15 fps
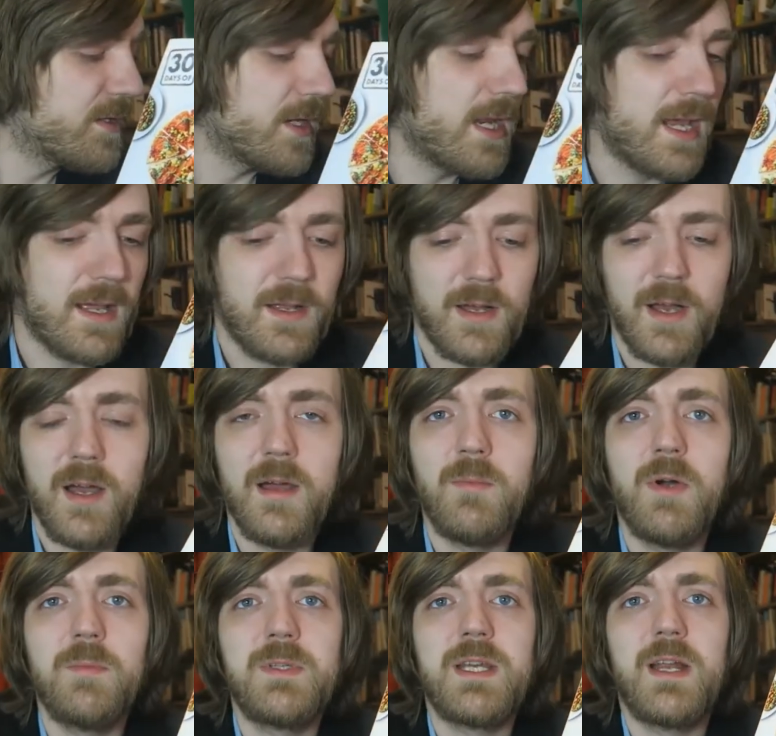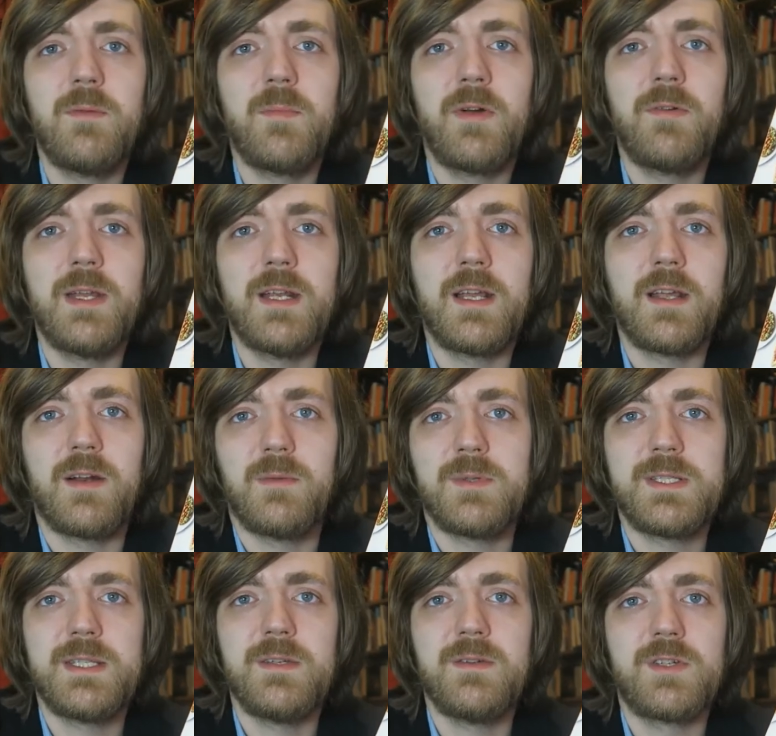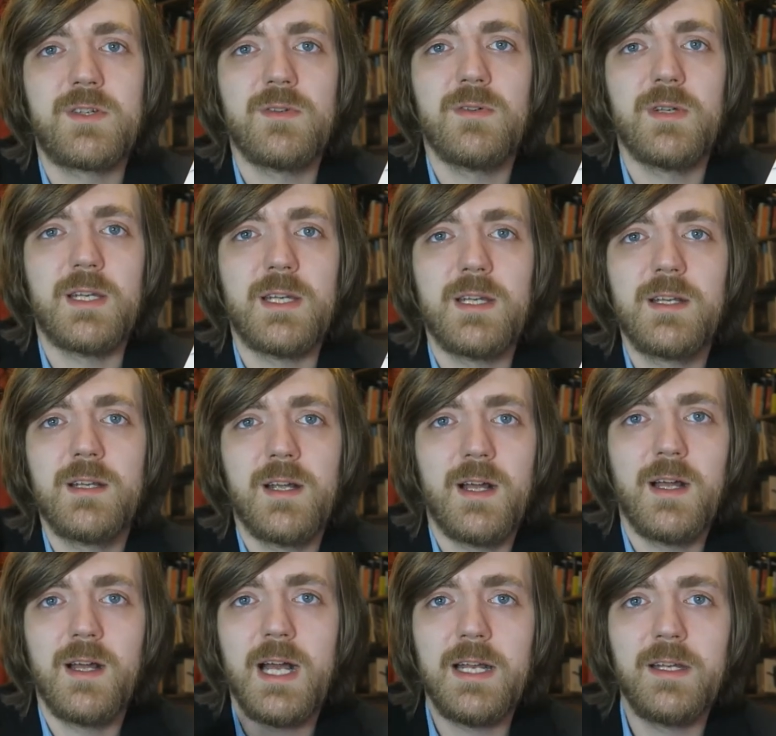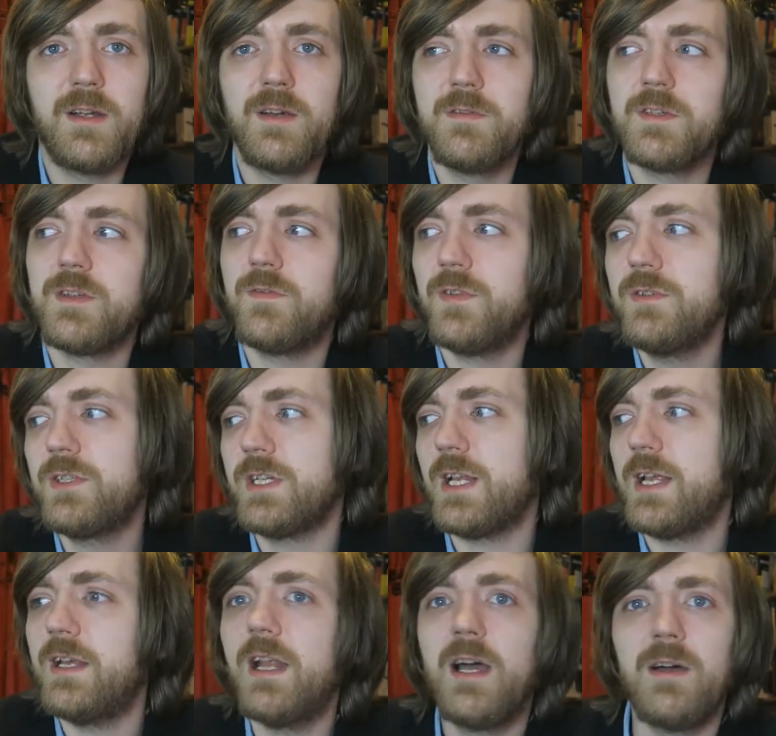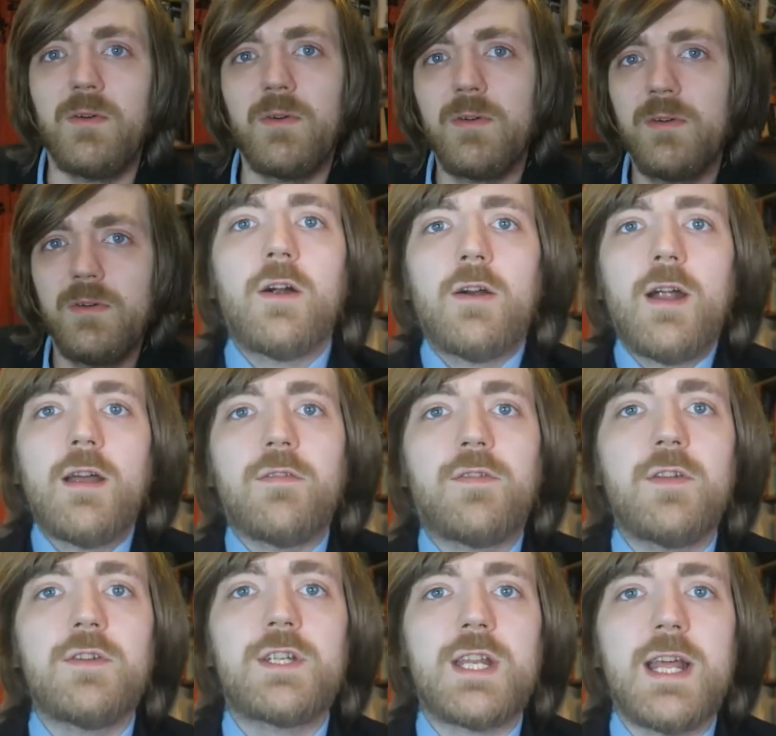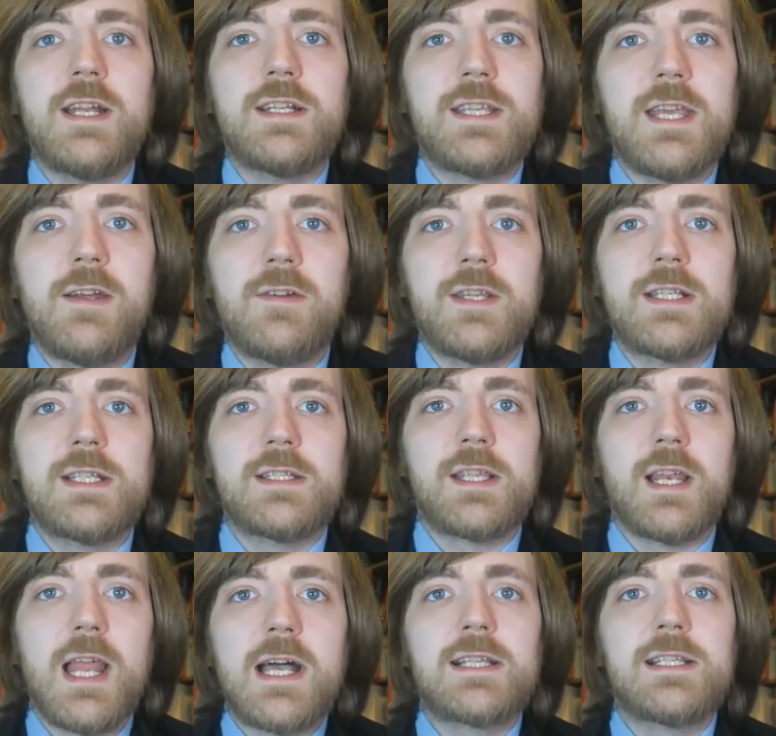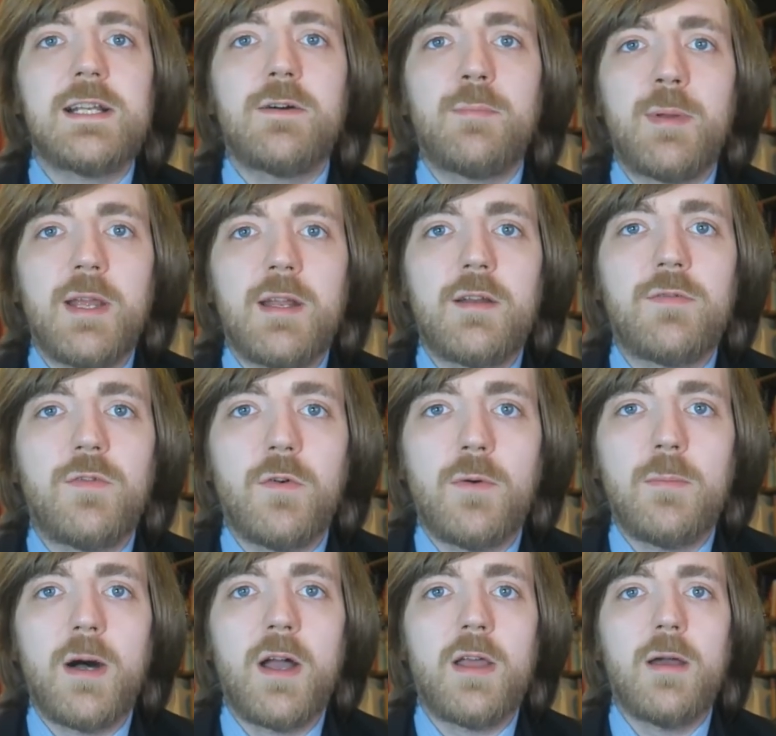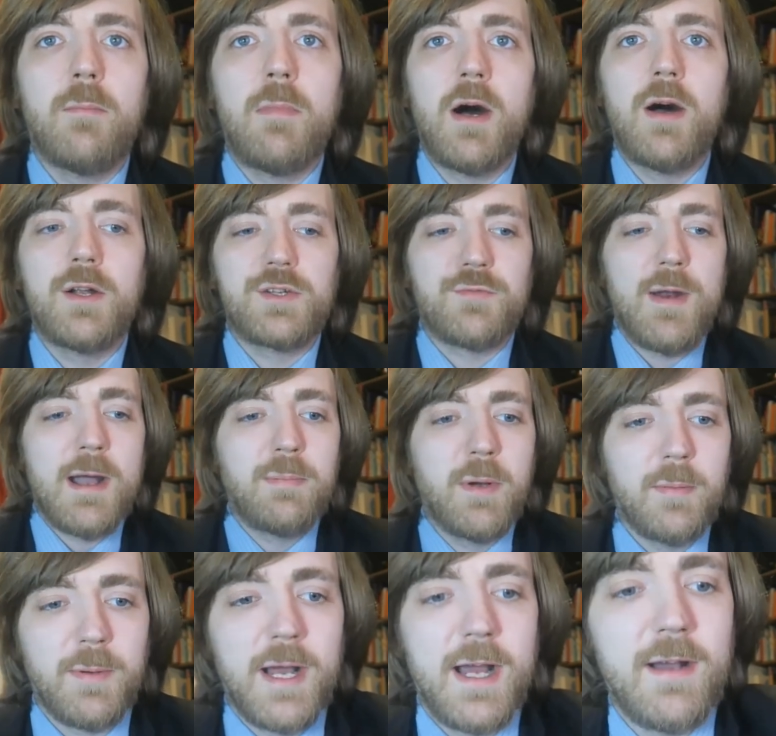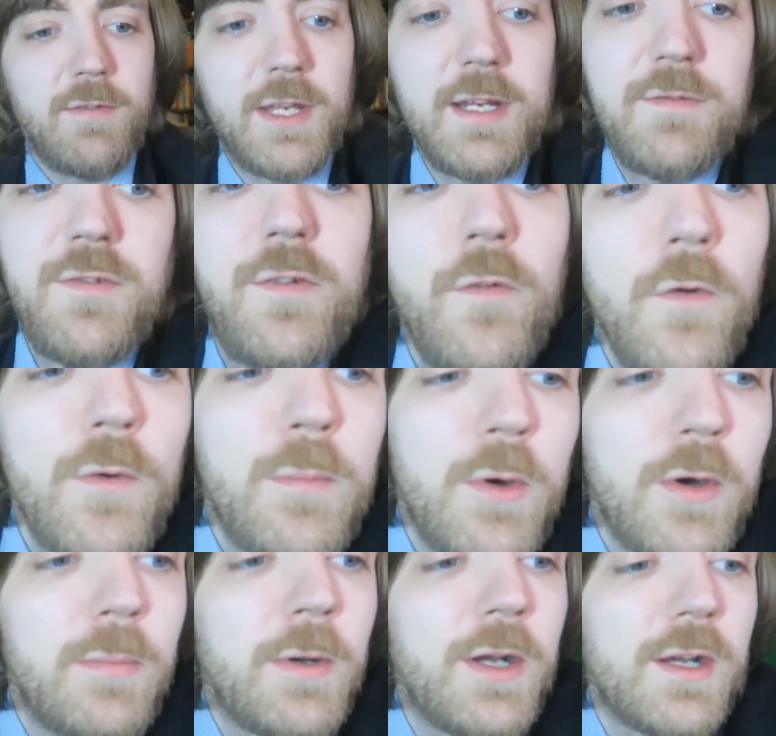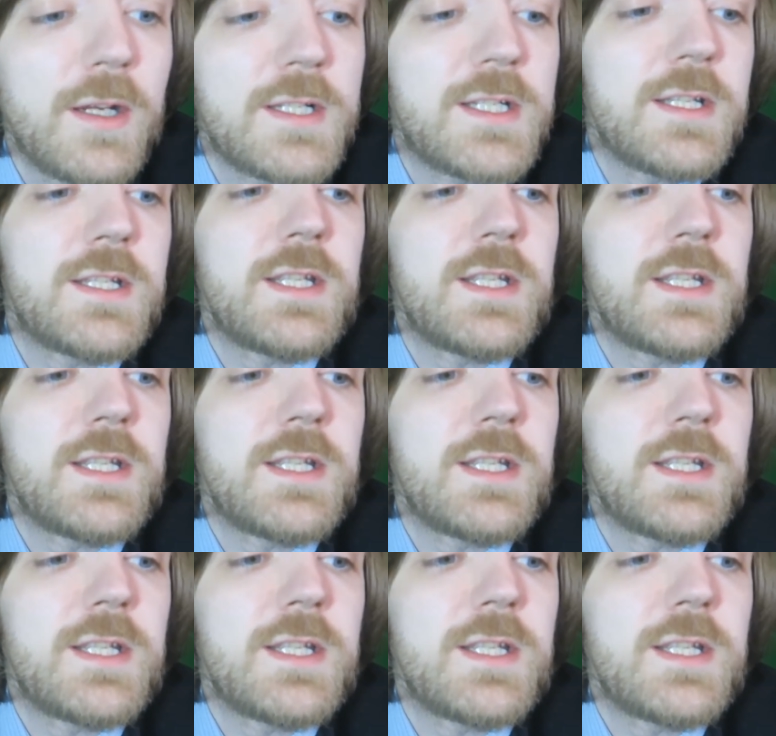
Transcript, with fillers: So yeah, I am up to date with my reading and I will see you shortly. Uh, handing over to Future Dane now. Alright, Future Dane is here and this is the last little bit for my March wrap up. I have I think four more books,